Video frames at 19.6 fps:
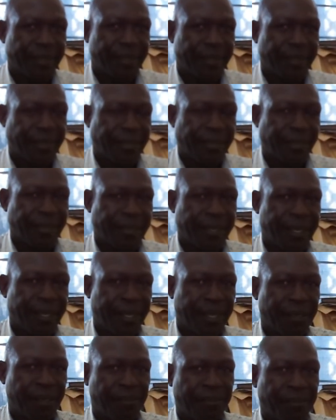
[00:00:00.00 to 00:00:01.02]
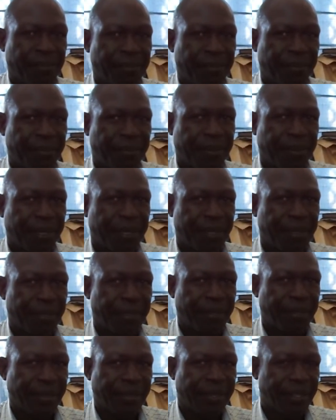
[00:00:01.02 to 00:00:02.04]
Okay, this is Mr. Okidi
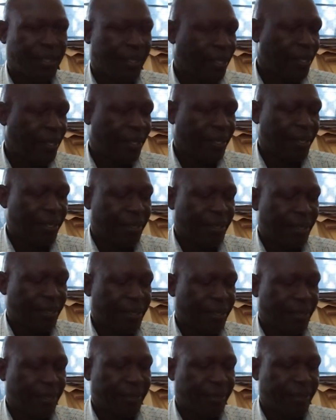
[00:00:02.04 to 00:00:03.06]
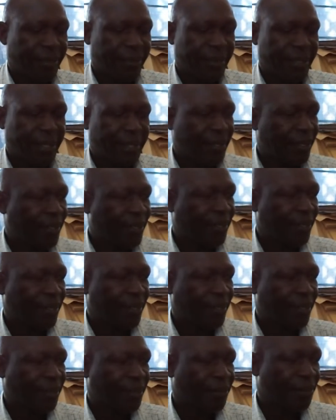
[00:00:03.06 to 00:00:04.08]
Henry. He's the lab manager of the
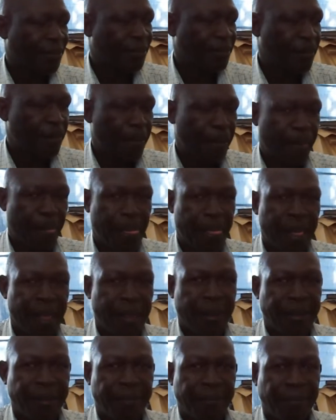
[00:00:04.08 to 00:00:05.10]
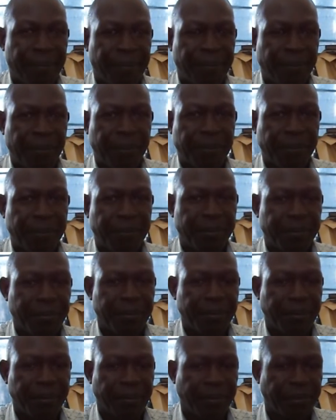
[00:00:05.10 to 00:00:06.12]
regional referral in
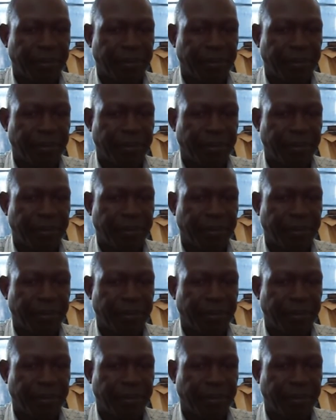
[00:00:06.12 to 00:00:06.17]
Mbale